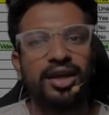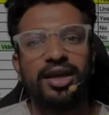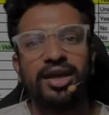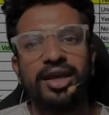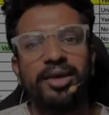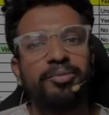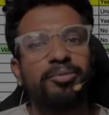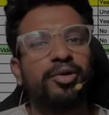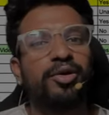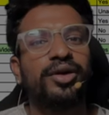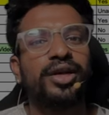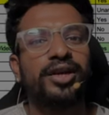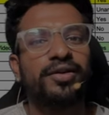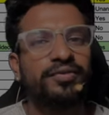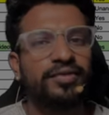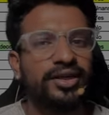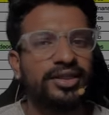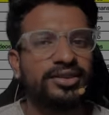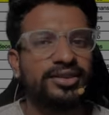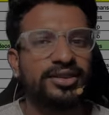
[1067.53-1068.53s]
Important
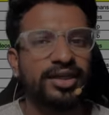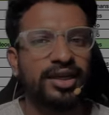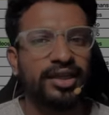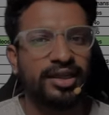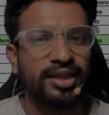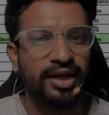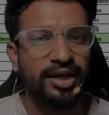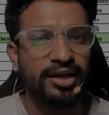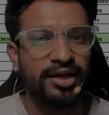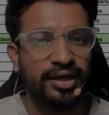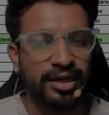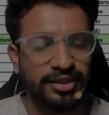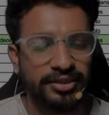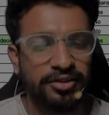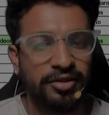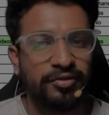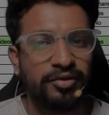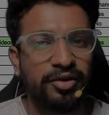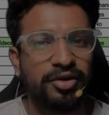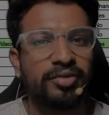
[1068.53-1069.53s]
ones in that list
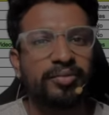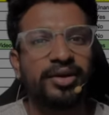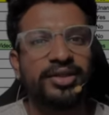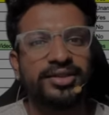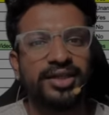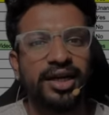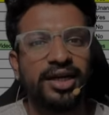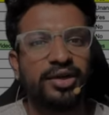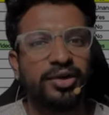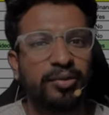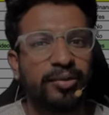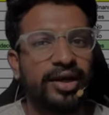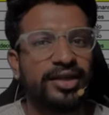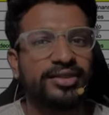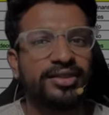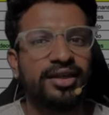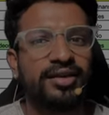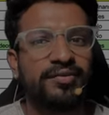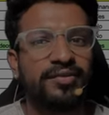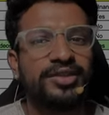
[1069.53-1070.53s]
of documents are
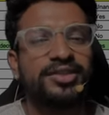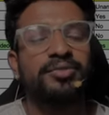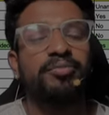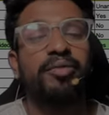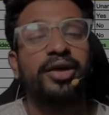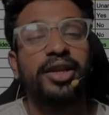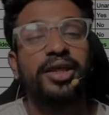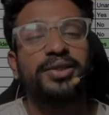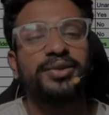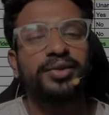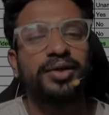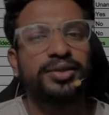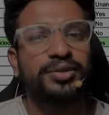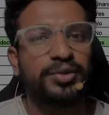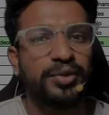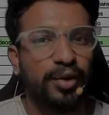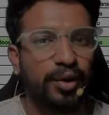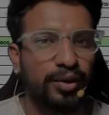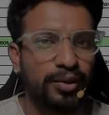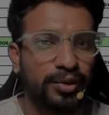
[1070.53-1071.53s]
domicile, which many students do
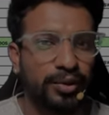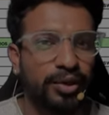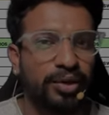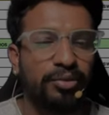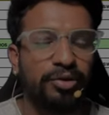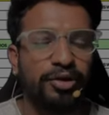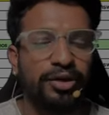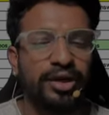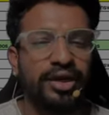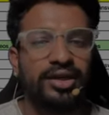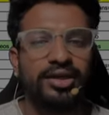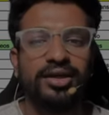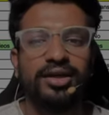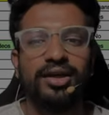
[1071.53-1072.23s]
not know about it.